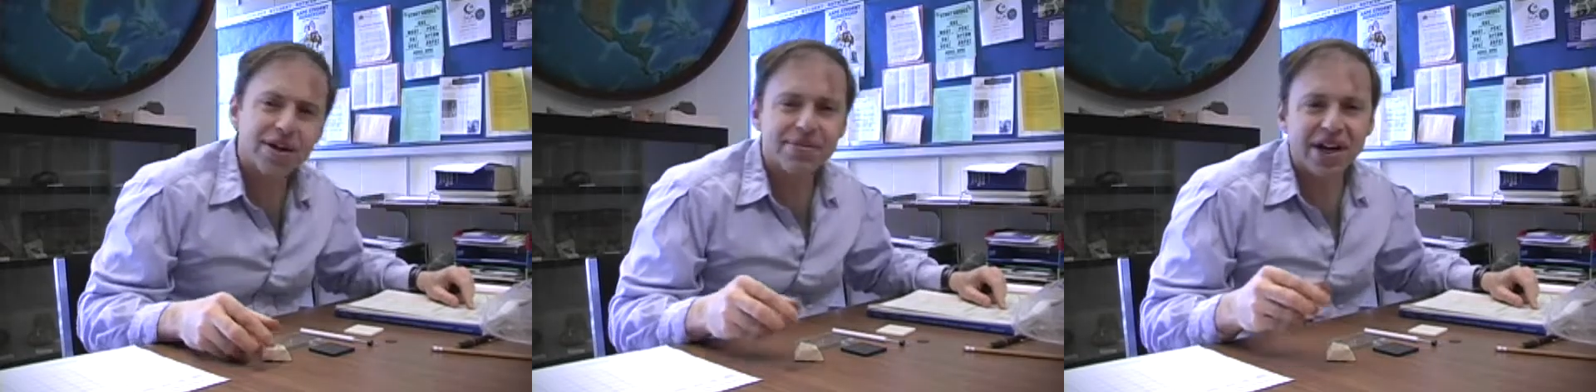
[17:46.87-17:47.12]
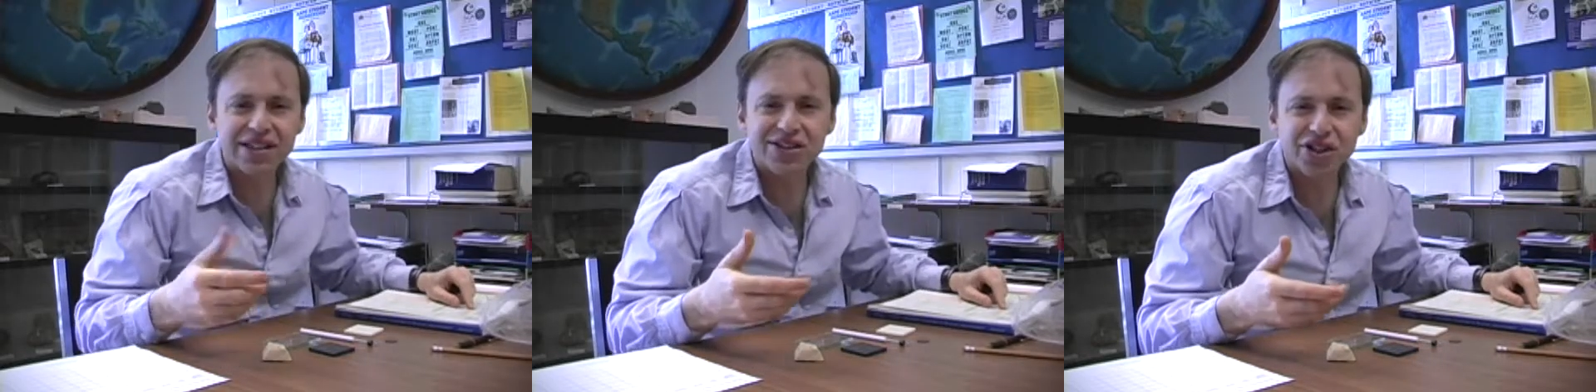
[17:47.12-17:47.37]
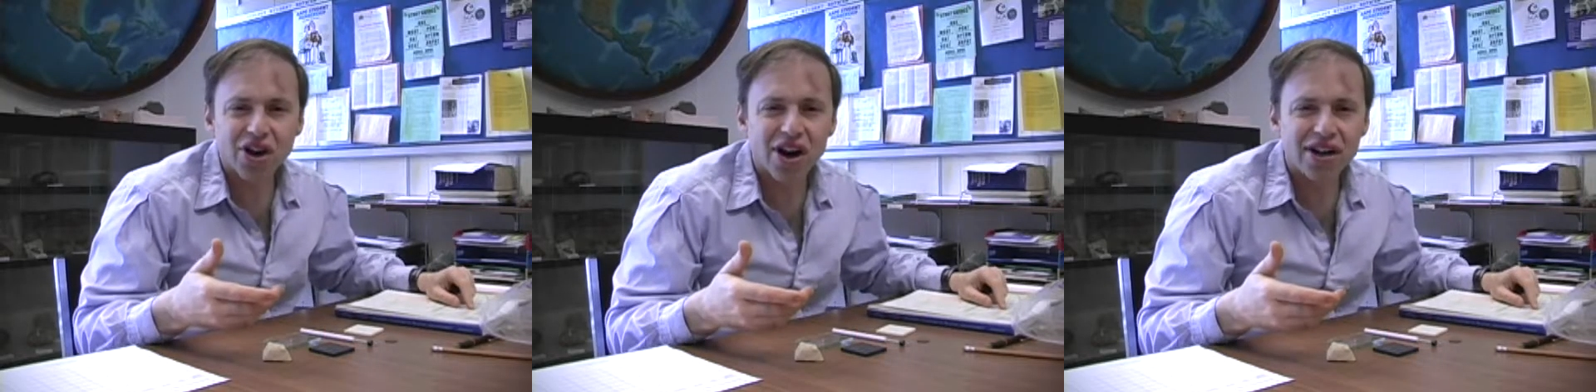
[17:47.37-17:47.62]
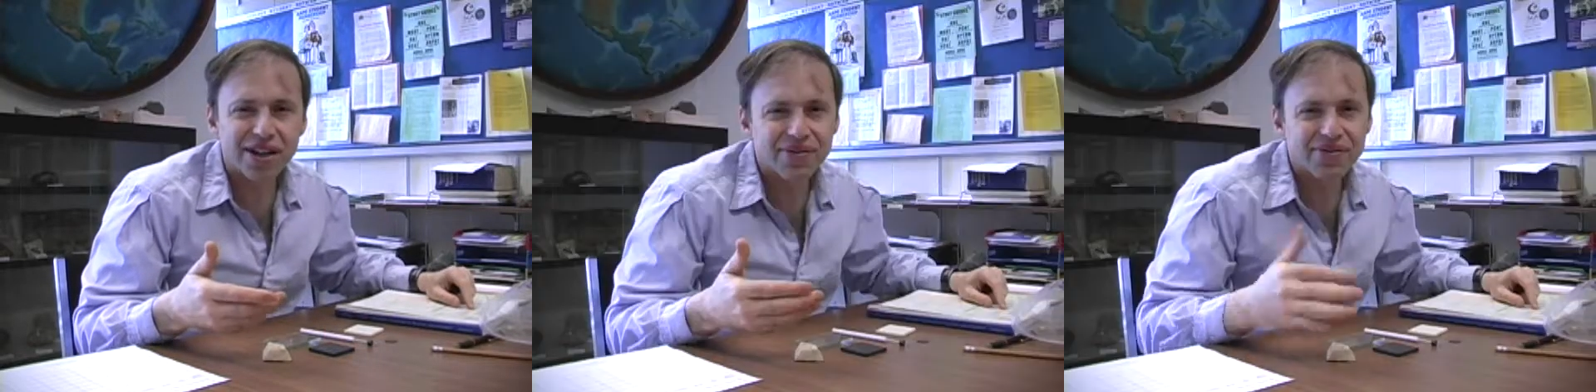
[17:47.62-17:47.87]
at my
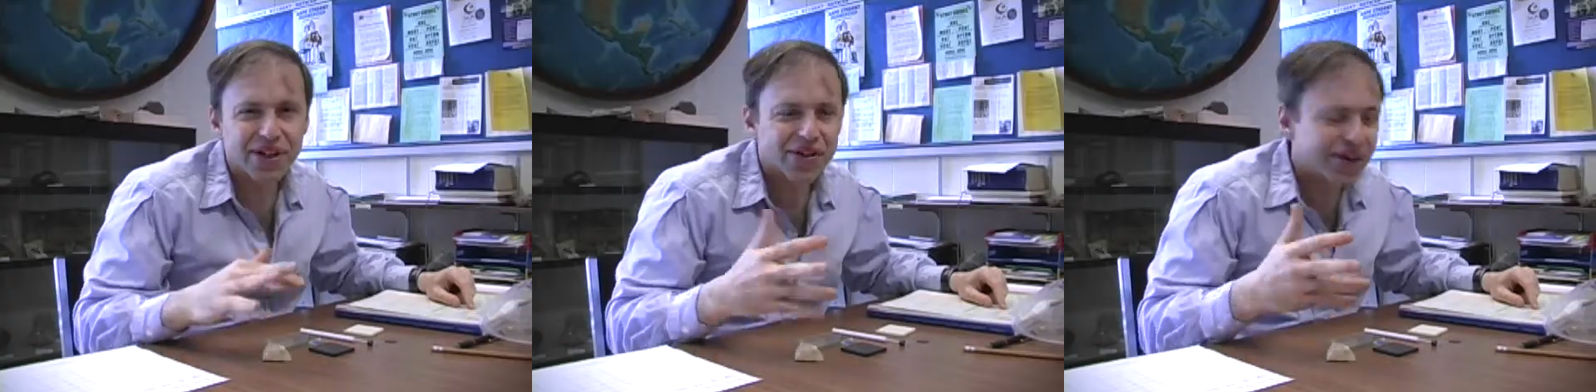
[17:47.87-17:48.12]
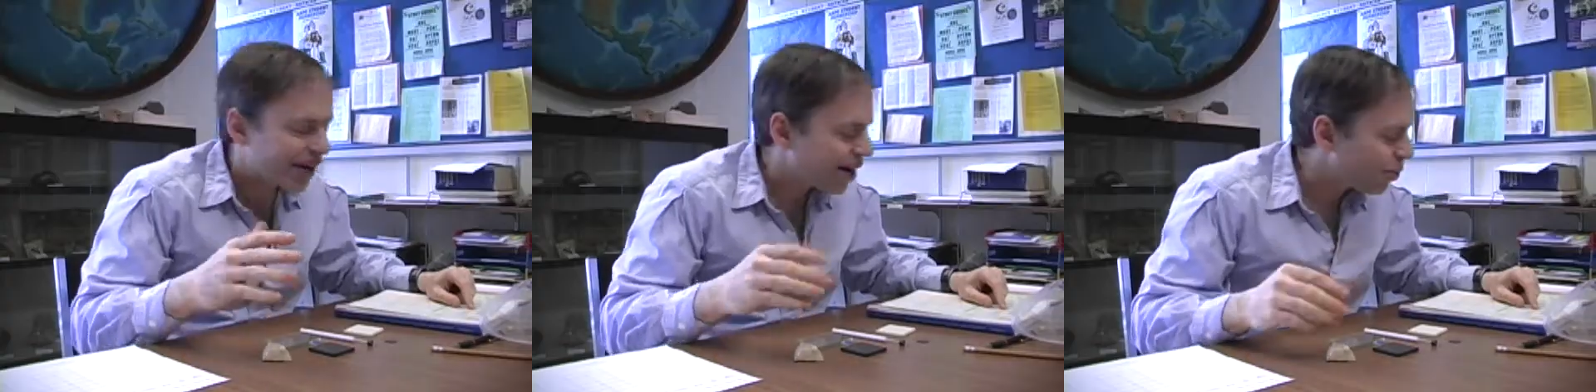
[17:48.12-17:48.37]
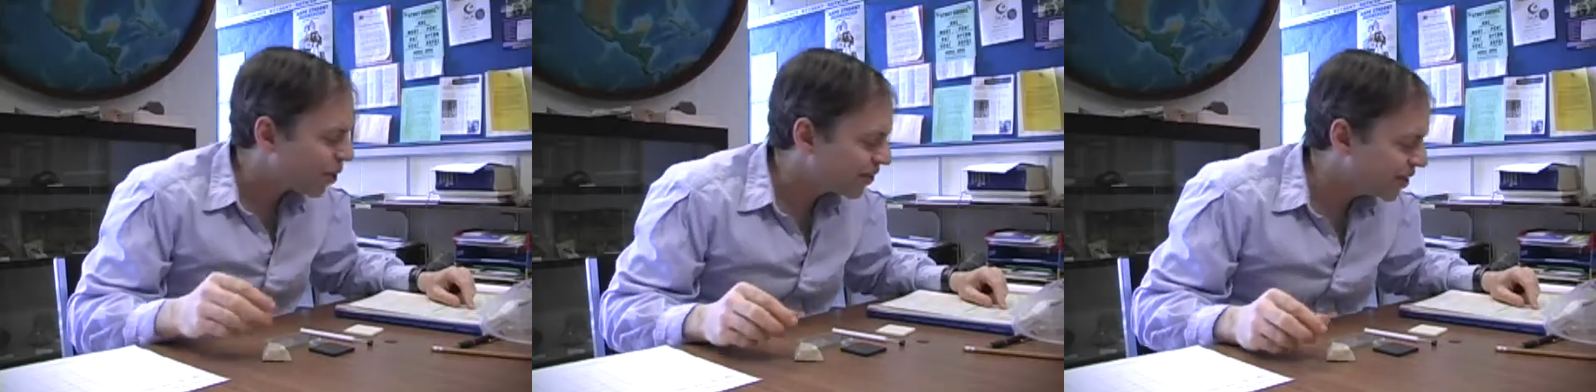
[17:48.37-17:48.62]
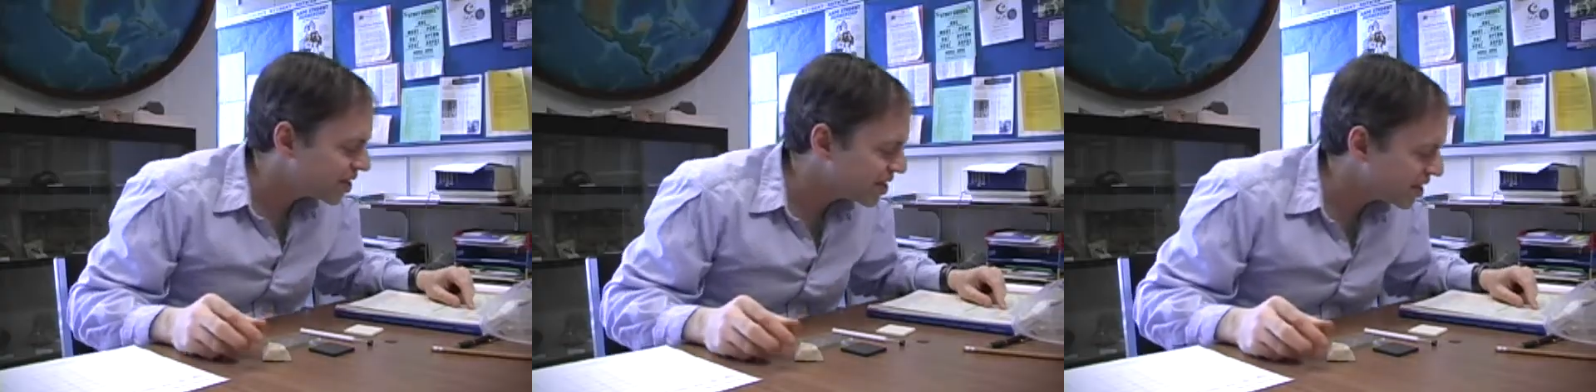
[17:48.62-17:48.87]
chart, I'm figuring out what this